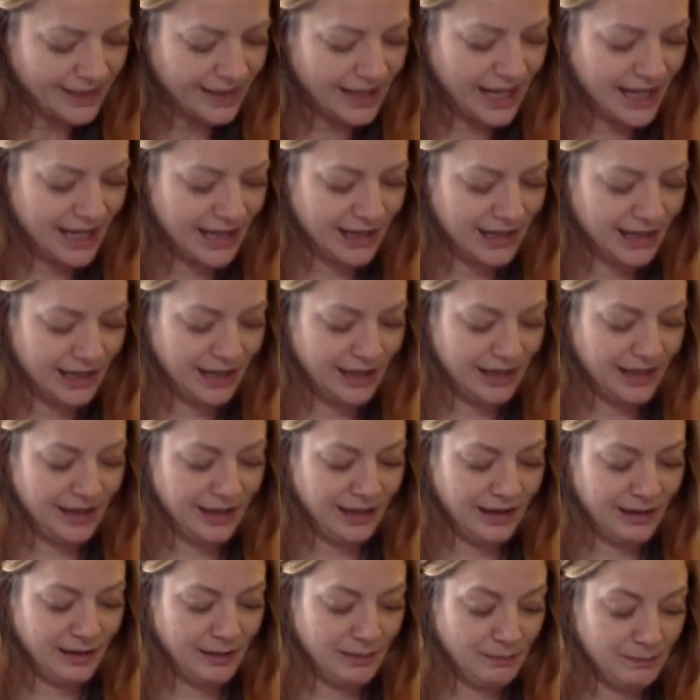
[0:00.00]

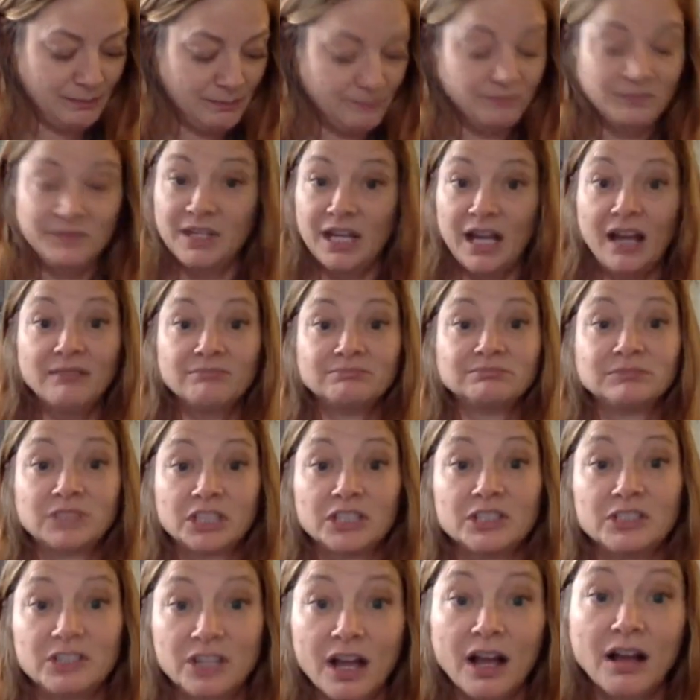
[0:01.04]
And yeah,
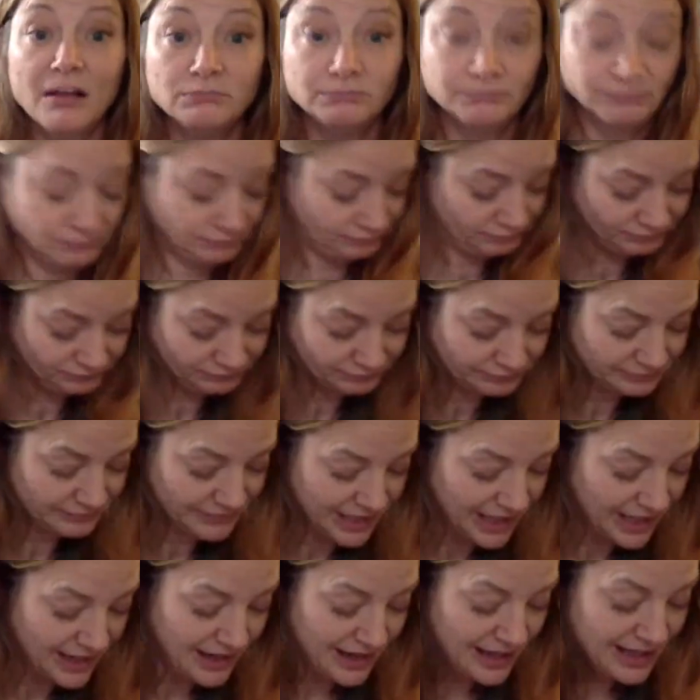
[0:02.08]
good job.
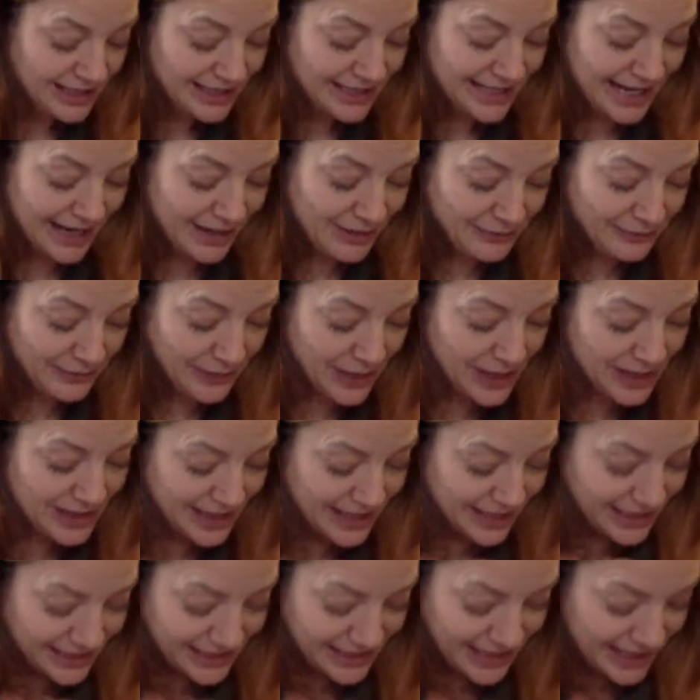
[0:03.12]
Now for our
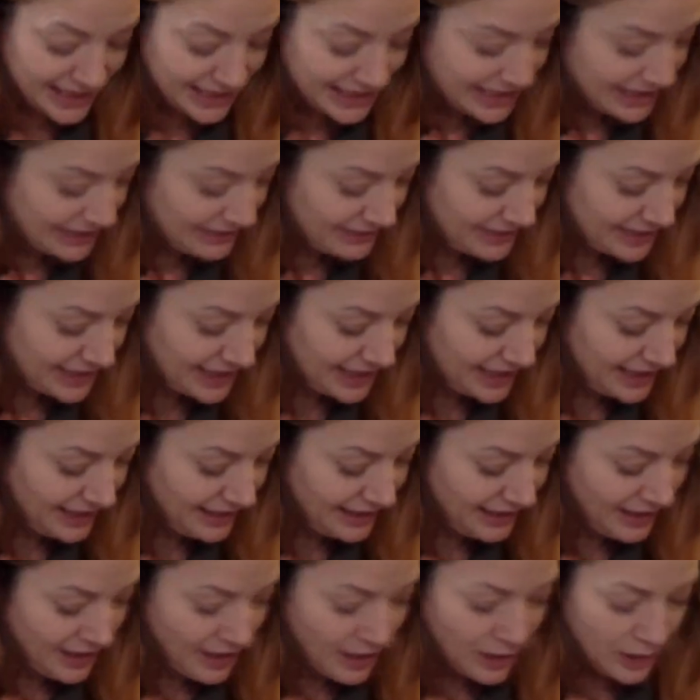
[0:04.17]
next activity,
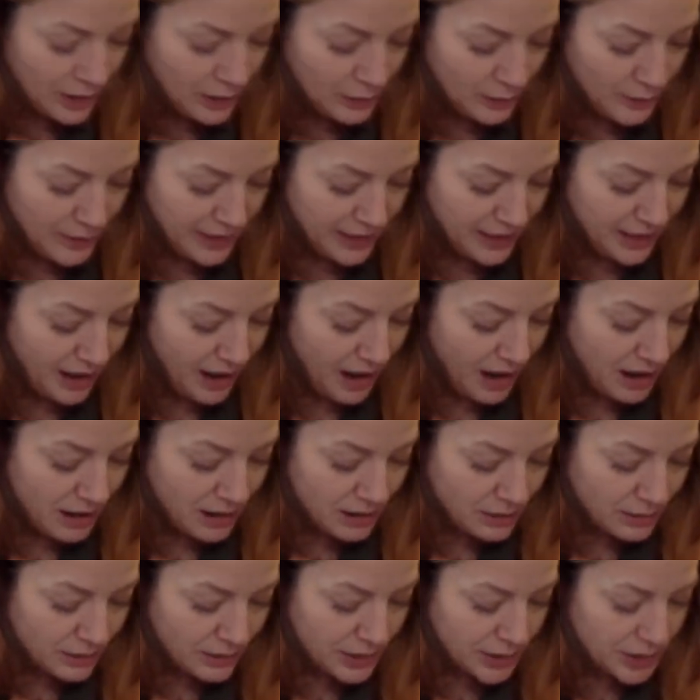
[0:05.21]
we are
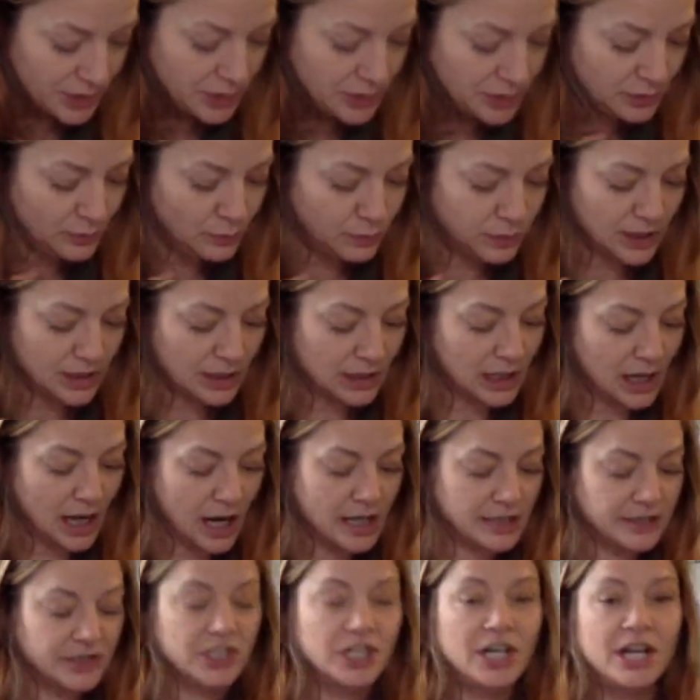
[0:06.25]
going to work
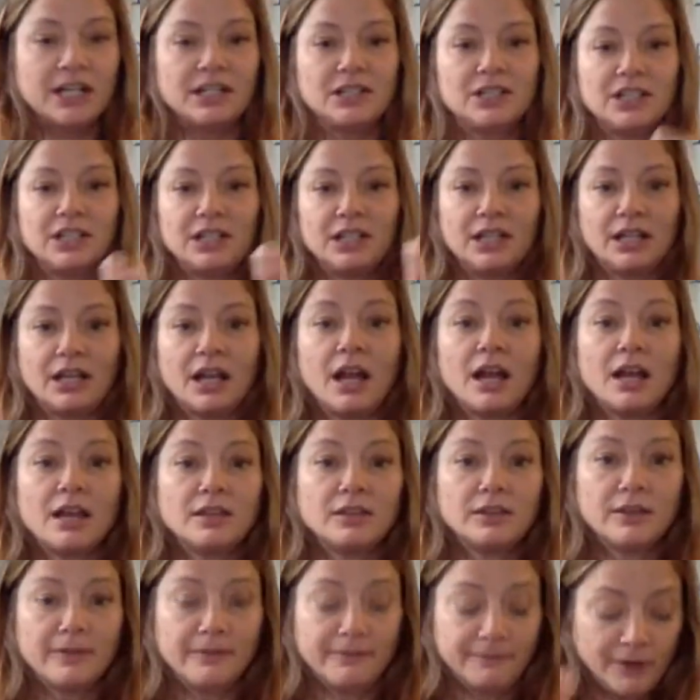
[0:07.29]
on changing
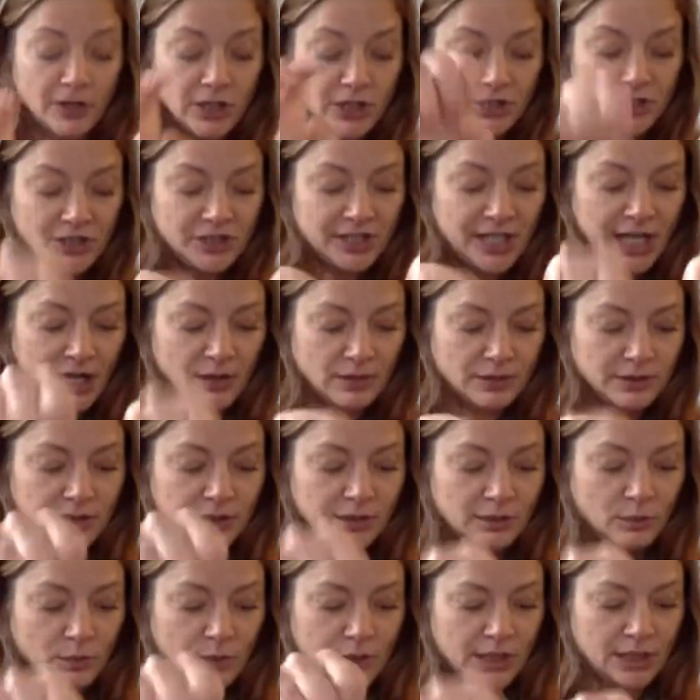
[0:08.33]
the first sound in
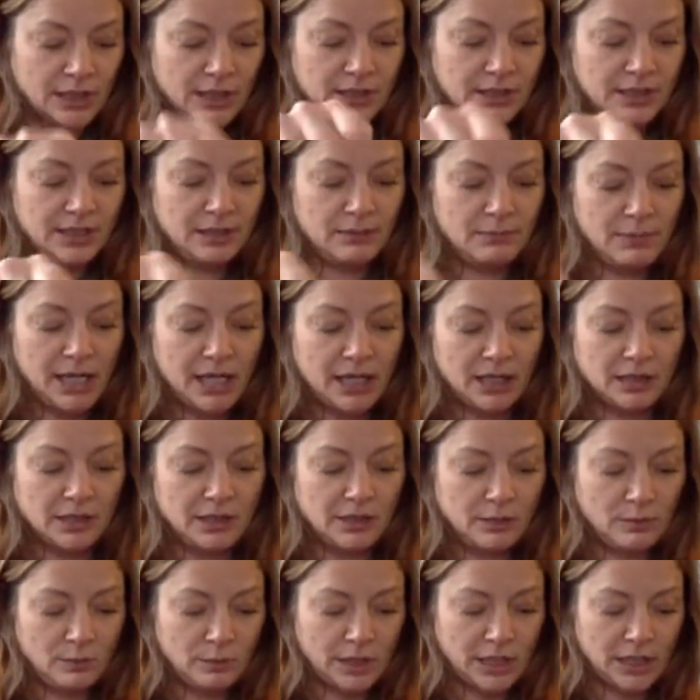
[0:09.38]
a word to make a
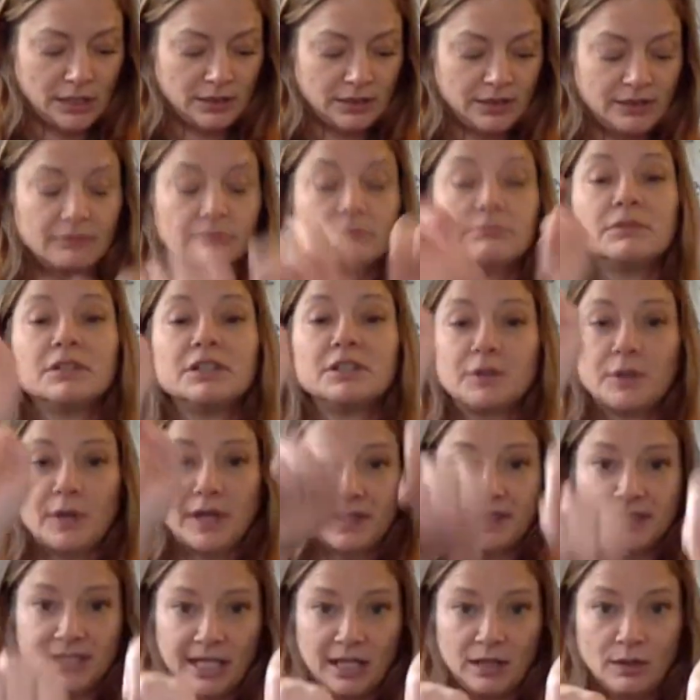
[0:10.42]
new word. So
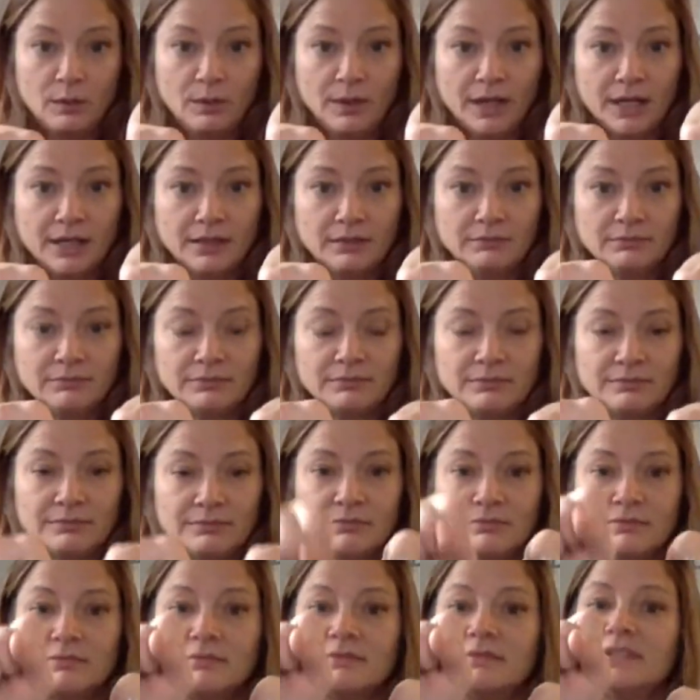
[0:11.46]
I'll say a word,
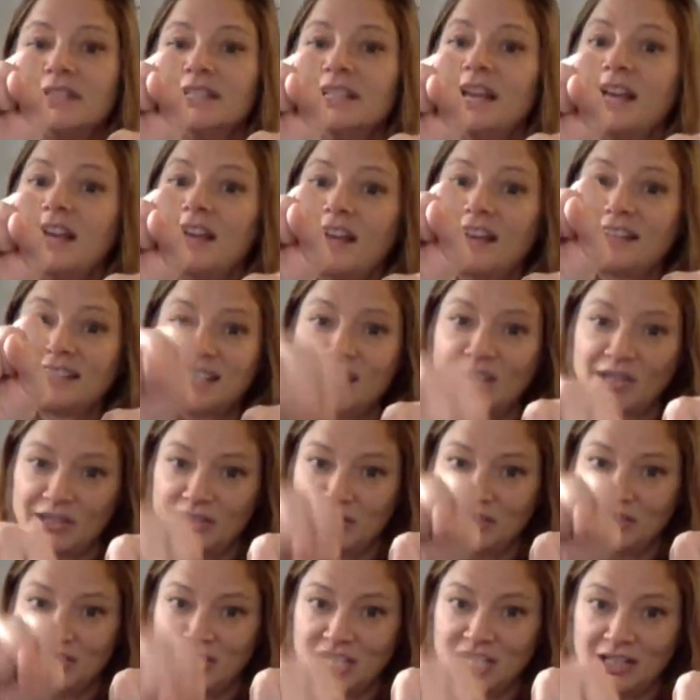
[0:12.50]
tell you
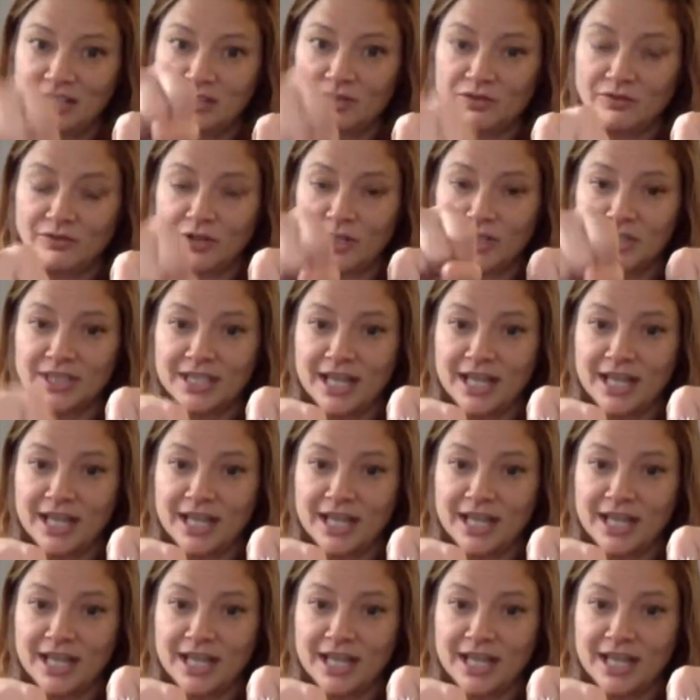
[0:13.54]
to change the first